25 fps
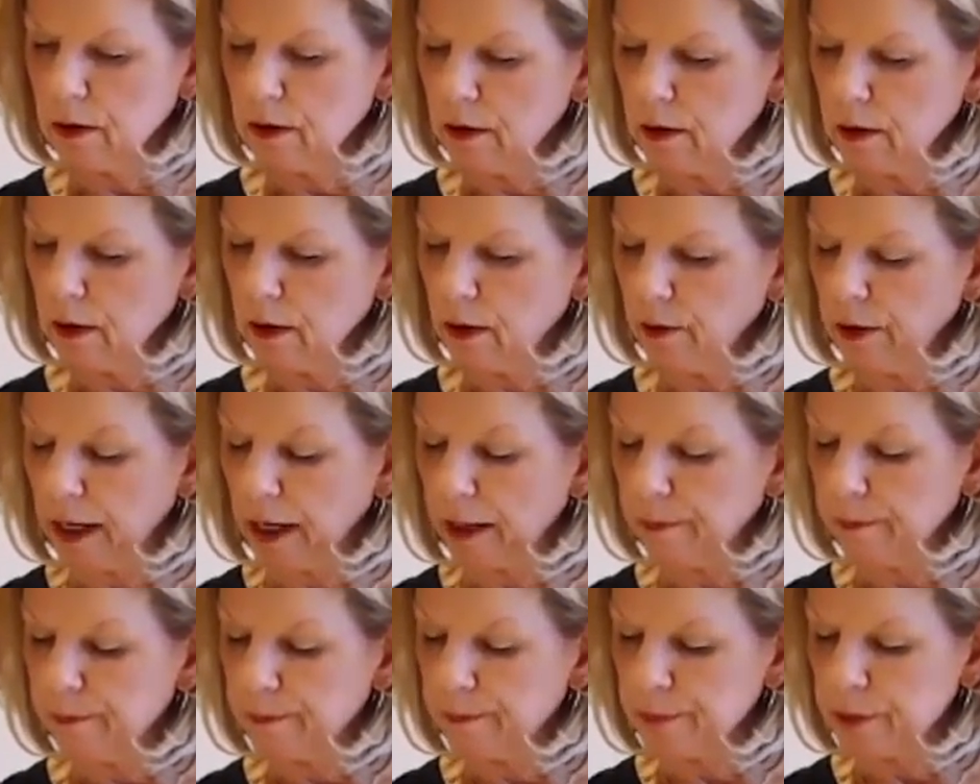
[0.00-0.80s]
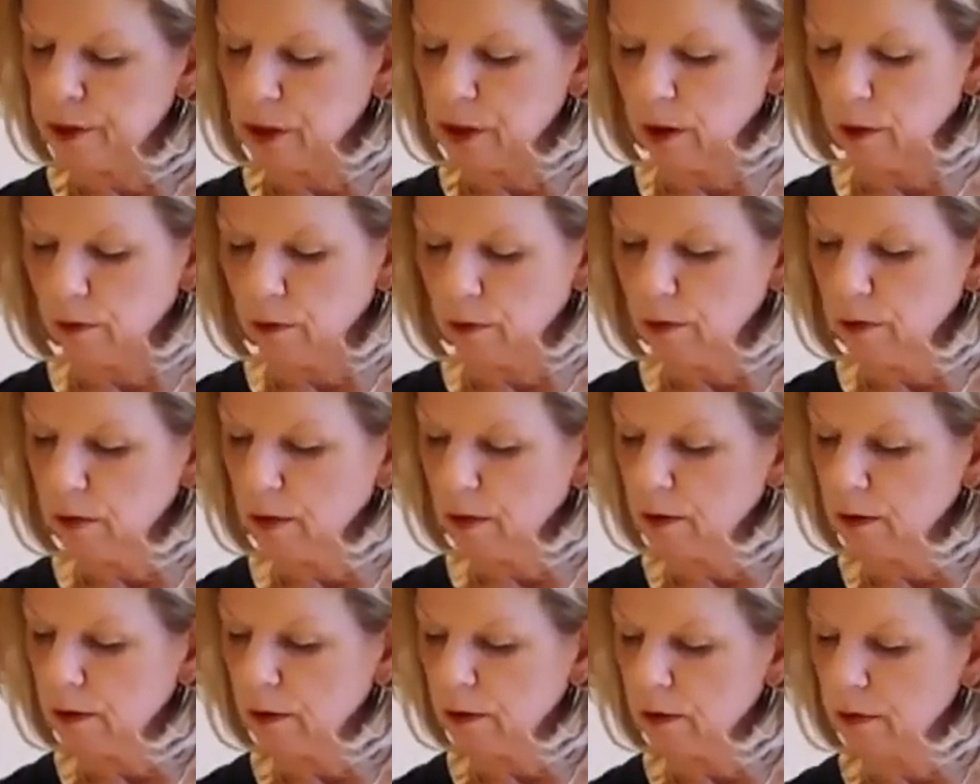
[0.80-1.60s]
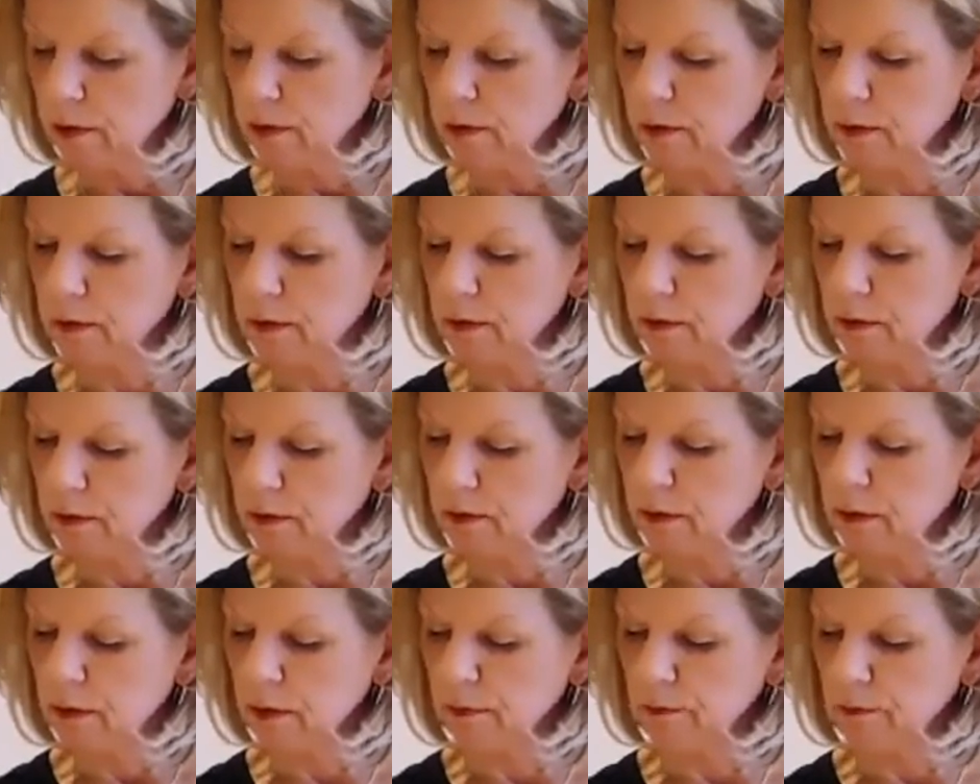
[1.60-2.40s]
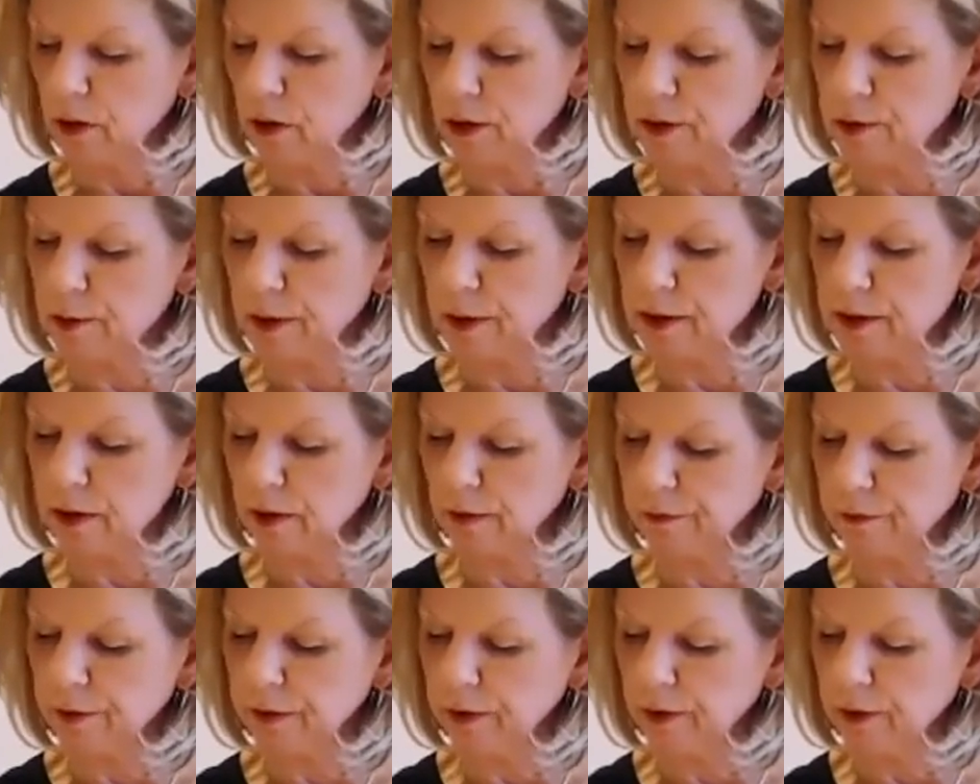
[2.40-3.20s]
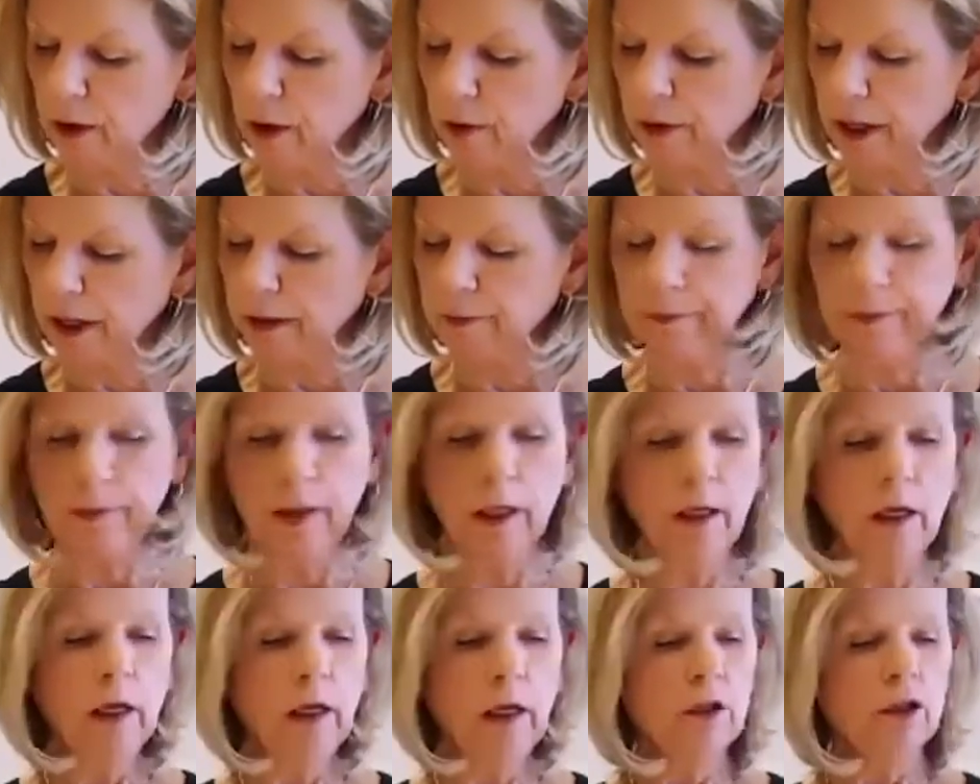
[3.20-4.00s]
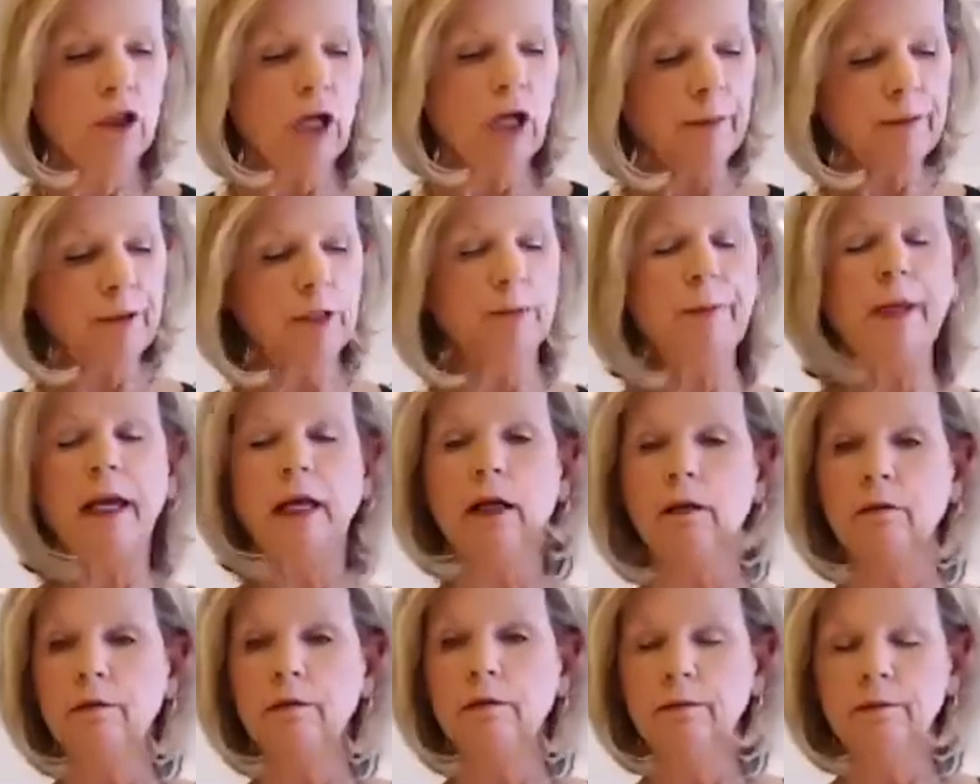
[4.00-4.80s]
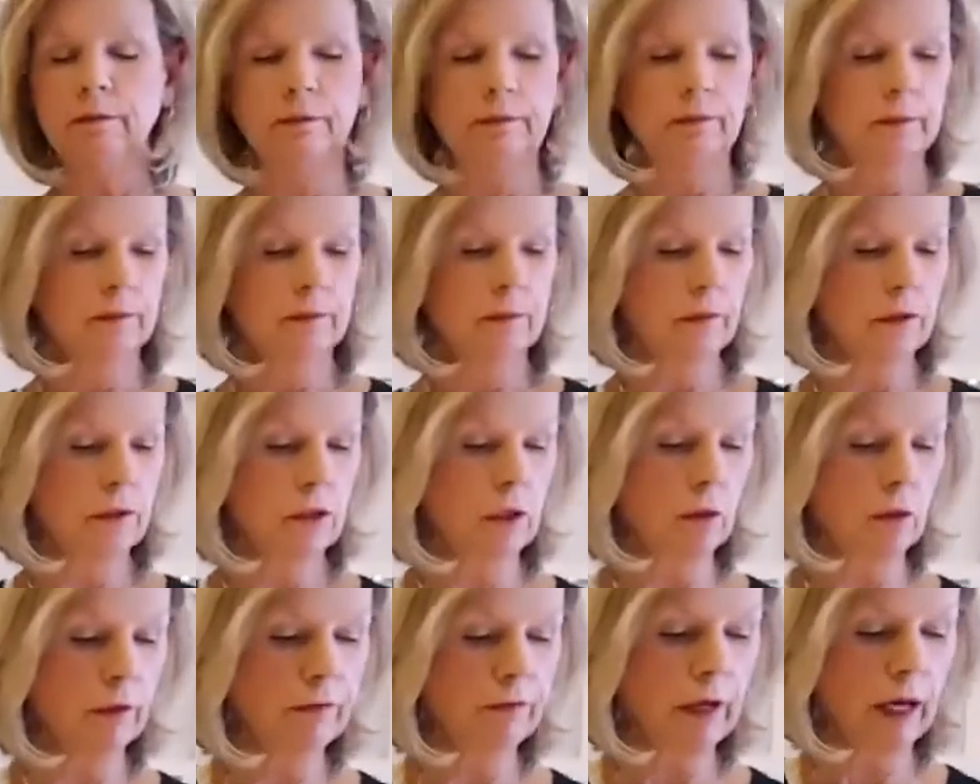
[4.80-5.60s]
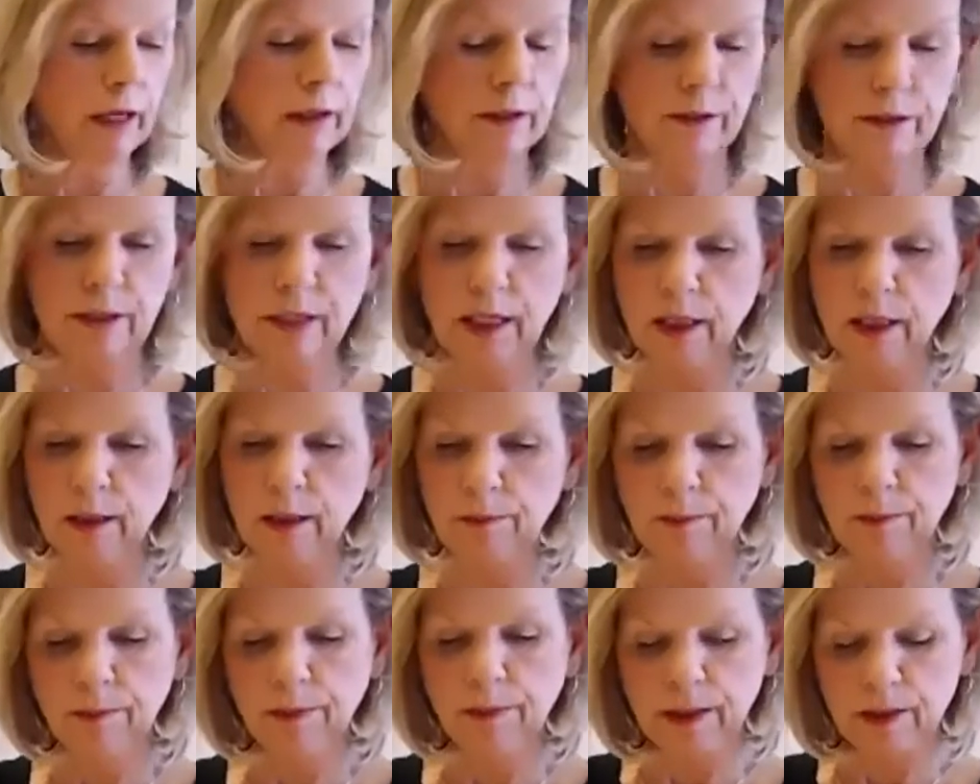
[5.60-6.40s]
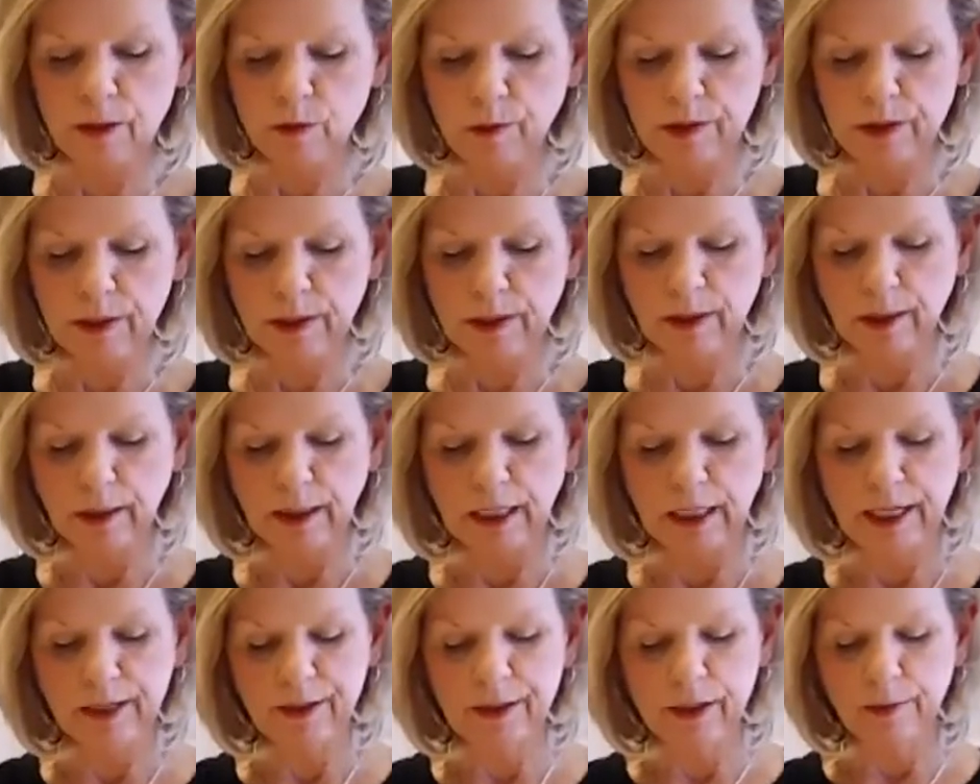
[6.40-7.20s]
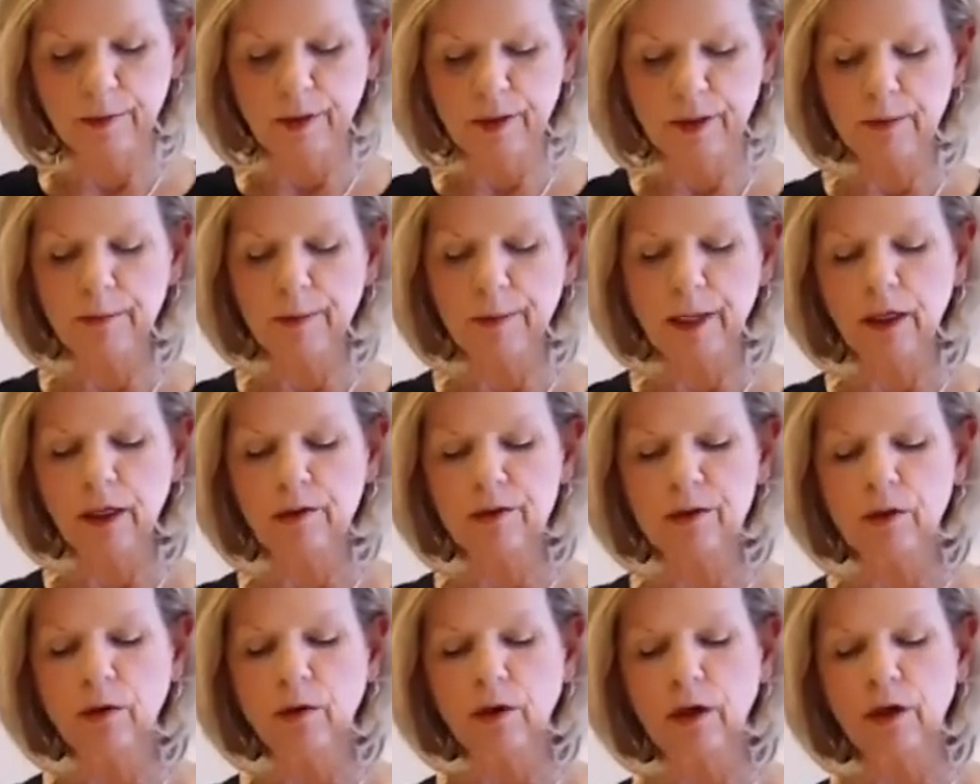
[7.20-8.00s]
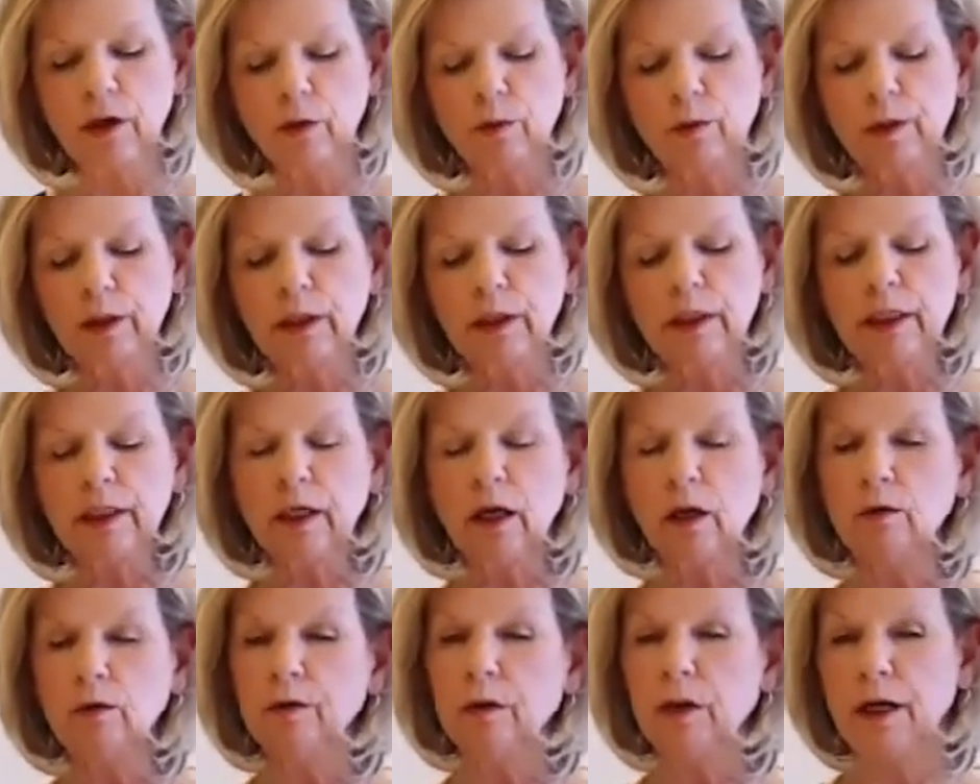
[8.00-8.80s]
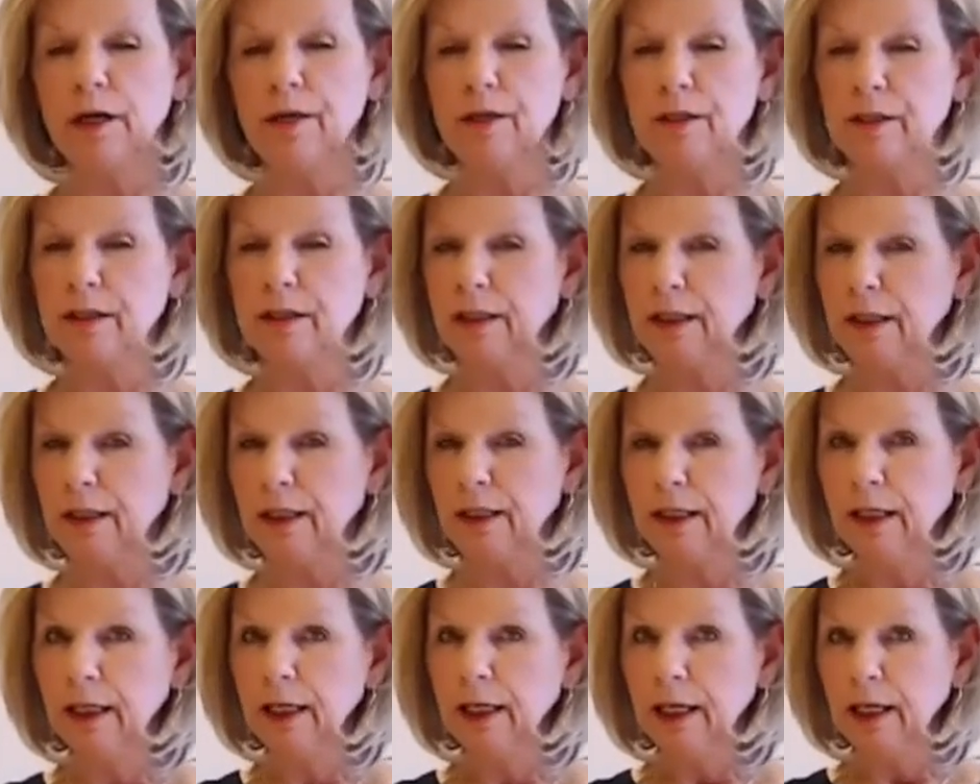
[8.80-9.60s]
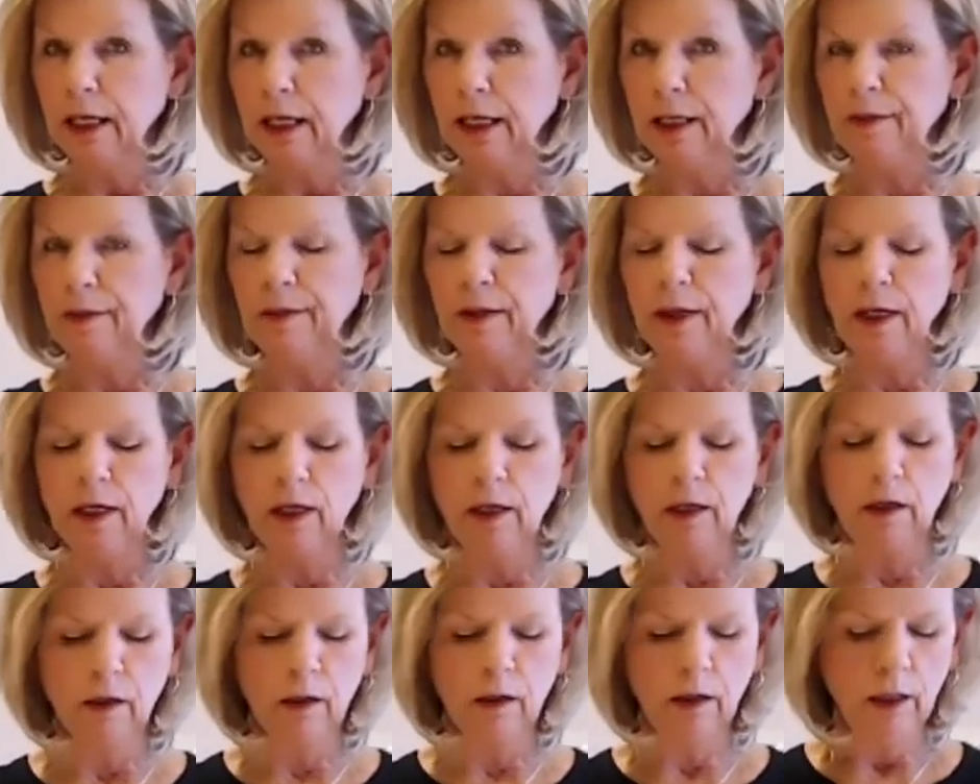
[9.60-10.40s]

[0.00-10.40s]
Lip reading: Okay, so lost myself here. Okay, chopped tomato. So we've got the same as we did the last time. The tomato's going to really coat nicely in there.